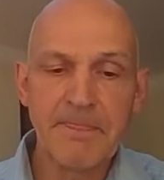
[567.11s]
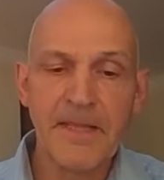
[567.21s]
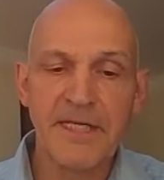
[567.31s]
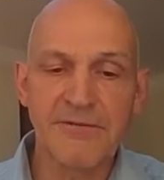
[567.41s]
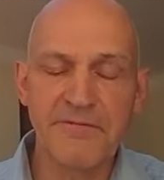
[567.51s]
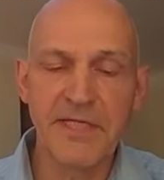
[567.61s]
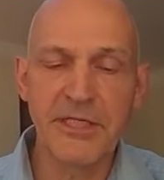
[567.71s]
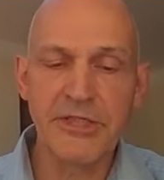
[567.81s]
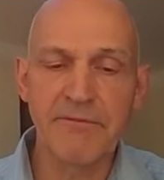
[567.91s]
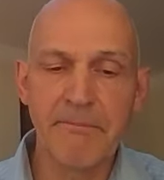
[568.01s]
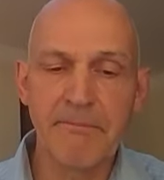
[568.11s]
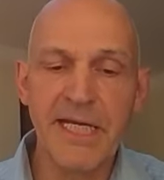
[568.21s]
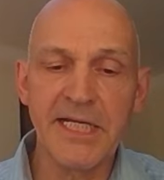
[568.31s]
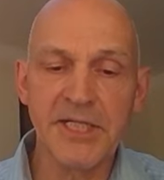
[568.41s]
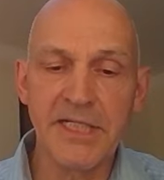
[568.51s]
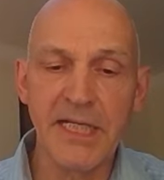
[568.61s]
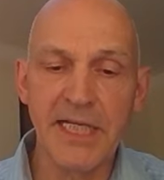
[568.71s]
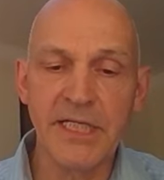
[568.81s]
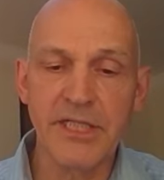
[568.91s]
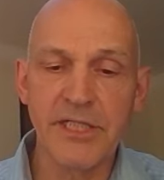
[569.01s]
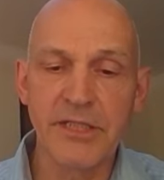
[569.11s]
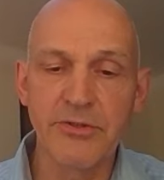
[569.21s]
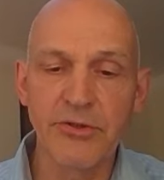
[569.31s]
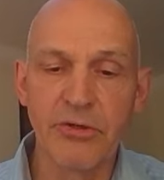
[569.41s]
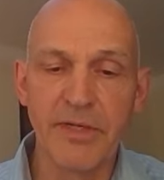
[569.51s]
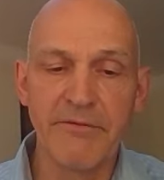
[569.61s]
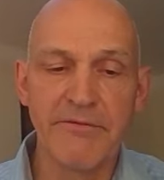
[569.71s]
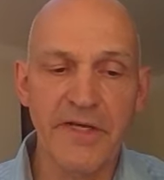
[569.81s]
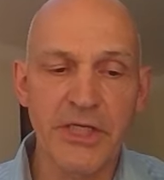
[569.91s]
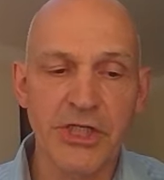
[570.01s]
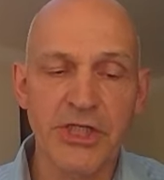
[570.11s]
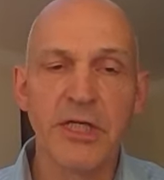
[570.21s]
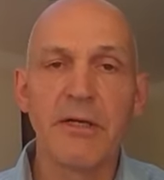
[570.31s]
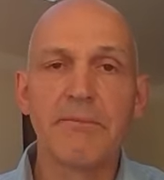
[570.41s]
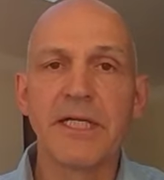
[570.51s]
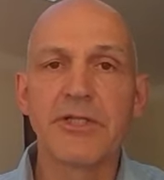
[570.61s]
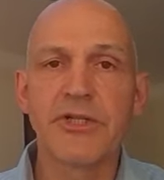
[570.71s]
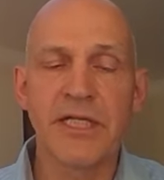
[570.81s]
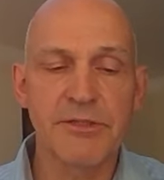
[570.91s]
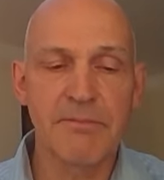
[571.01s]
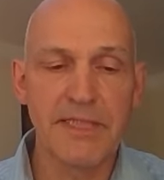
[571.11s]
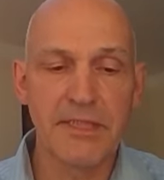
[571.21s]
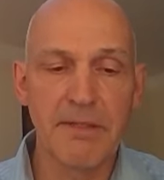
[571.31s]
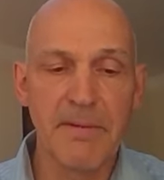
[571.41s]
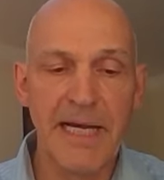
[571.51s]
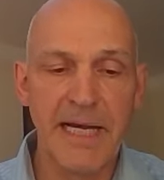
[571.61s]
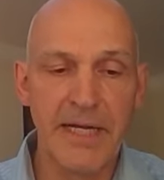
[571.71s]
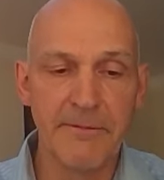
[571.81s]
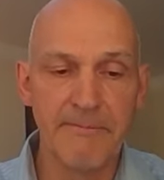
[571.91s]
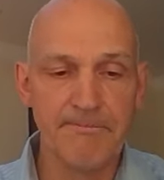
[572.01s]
as fears of a BSE-like syndrome in fish being transmitted to man.